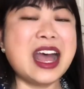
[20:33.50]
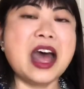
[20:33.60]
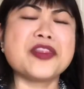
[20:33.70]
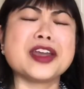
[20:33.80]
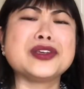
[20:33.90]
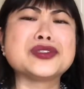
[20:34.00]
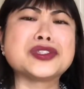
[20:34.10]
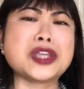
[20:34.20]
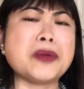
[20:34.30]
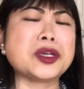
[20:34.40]
Thank you
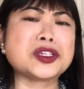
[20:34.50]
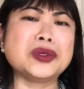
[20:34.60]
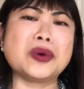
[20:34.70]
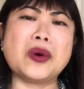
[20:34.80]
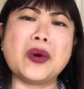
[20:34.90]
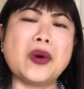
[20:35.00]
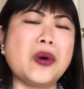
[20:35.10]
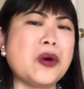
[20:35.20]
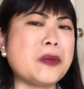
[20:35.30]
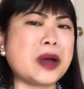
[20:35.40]
so much to
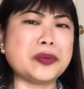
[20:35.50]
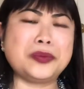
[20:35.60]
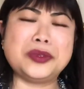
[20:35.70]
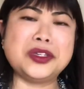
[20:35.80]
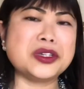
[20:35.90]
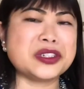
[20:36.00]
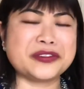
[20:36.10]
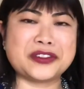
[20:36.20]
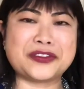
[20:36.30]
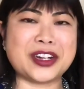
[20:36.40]
all my
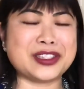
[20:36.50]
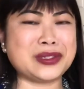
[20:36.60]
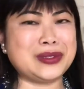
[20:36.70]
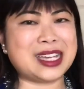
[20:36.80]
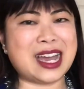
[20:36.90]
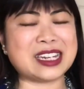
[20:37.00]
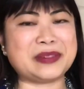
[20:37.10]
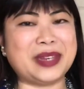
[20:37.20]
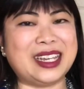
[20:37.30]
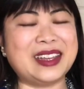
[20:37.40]
beautiful friends who
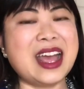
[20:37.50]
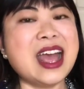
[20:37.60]
tagged me.